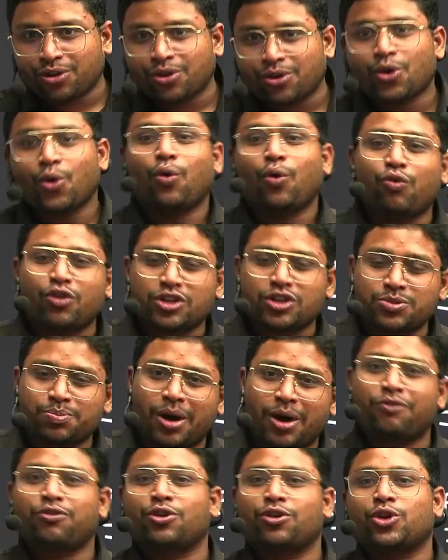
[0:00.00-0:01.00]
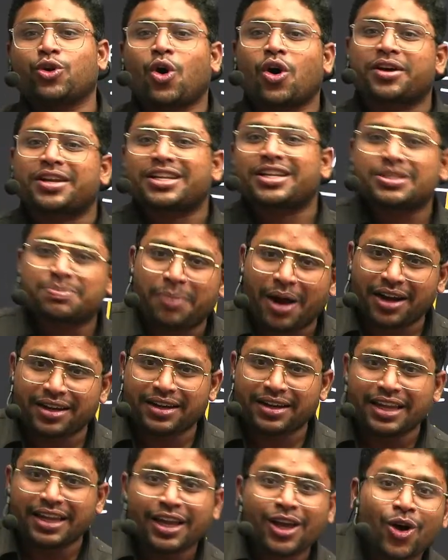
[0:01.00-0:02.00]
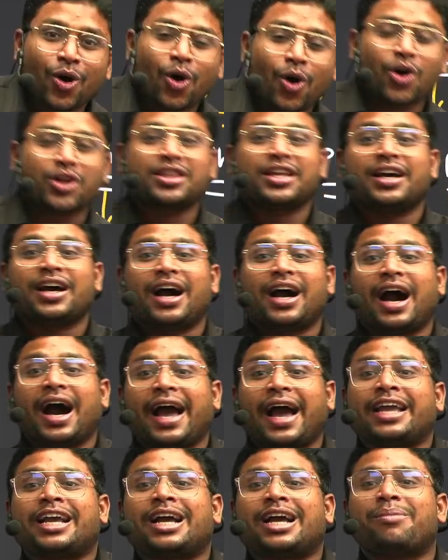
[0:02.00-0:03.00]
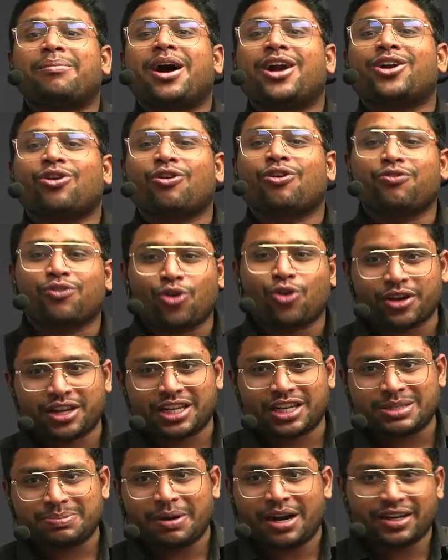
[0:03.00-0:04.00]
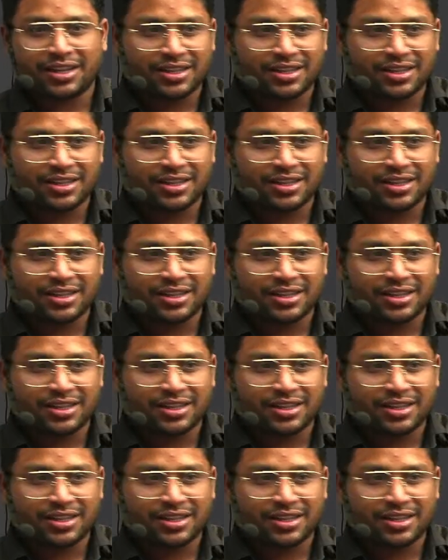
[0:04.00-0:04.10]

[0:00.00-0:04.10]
Who was powerful? Congress party or the high command of Congress party,